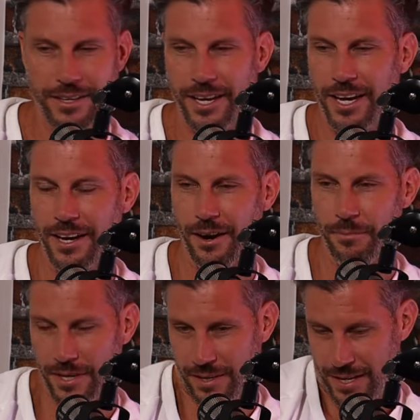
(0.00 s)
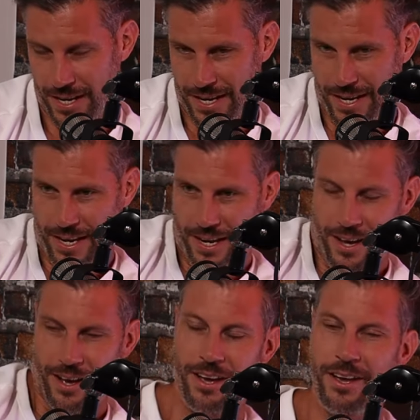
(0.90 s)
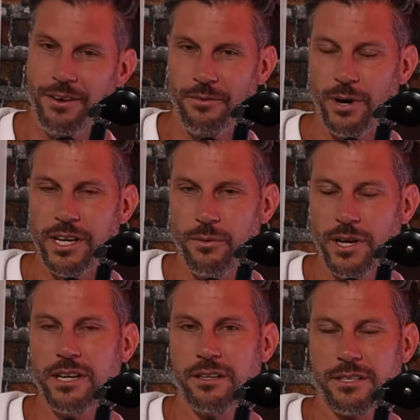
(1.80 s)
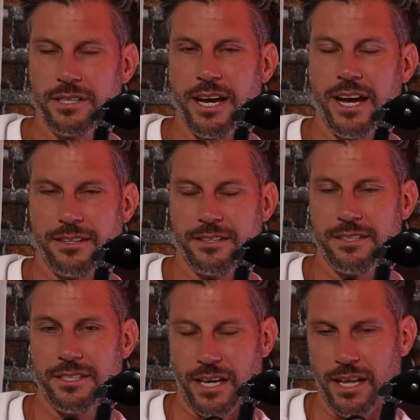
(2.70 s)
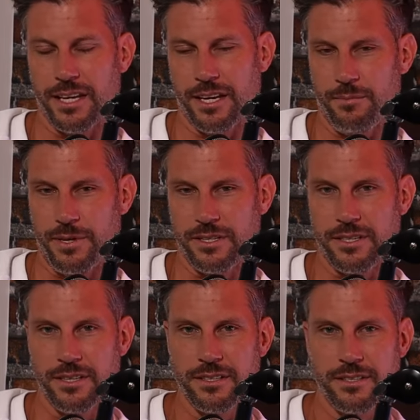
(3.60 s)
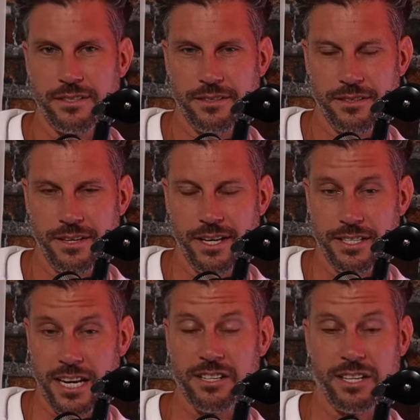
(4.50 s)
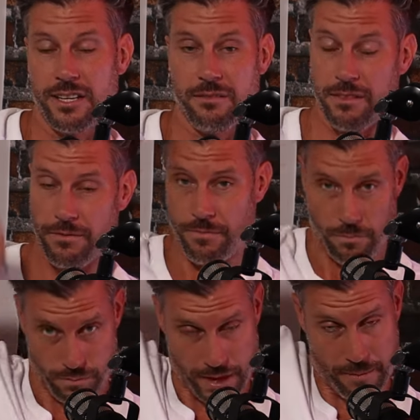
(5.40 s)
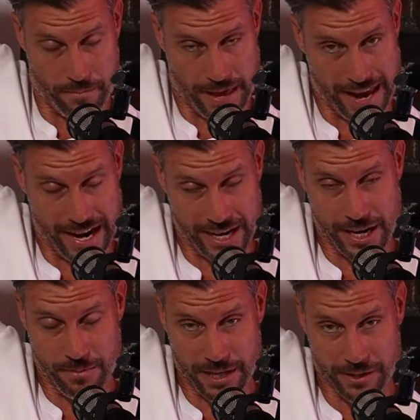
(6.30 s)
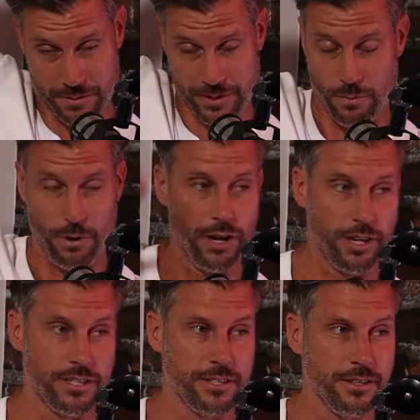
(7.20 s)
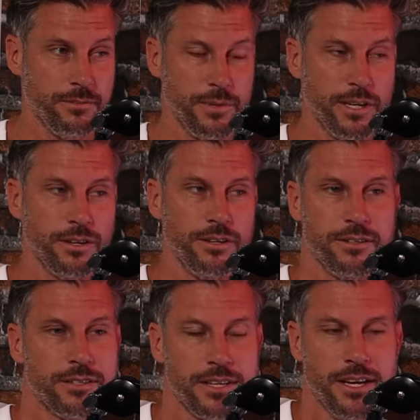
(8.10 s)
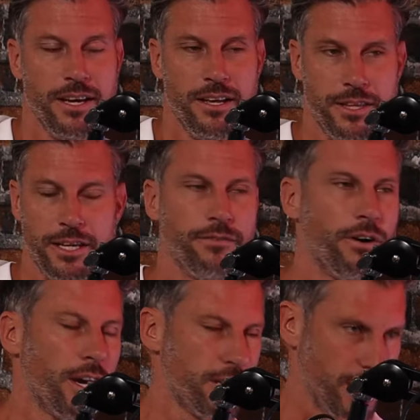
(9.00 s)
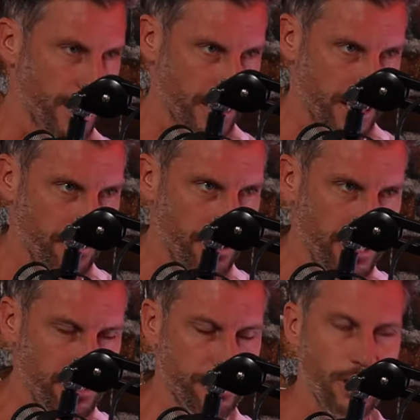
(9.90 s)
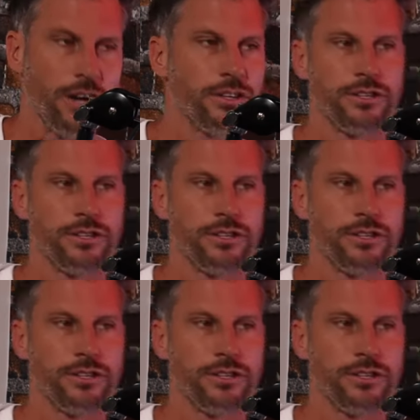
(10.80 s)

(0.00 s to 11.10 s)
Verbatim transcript: yeah. I mean, when, when you start selling a business, it's actually, the, that, that eighteen months was the worst, because the advice you get given is don't